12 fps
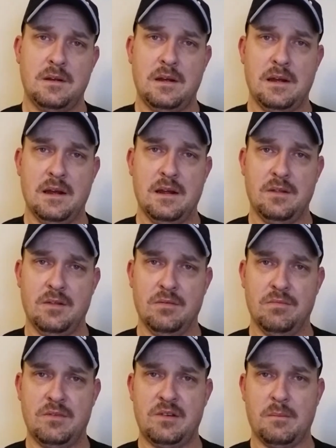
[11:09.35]

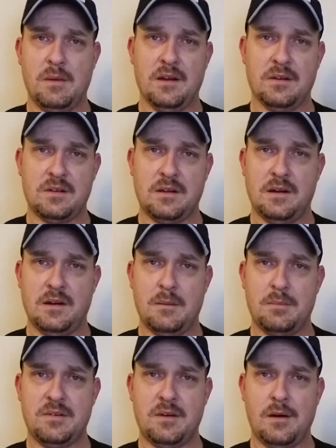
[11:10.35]
and somebody else getting it
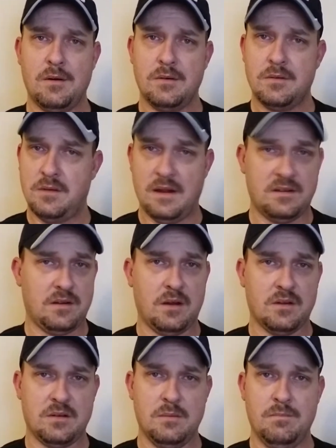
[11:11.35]
upstairs, that's
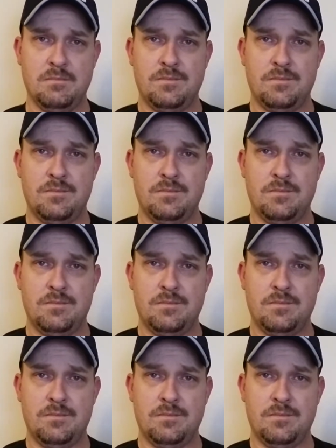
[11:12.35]
awesome.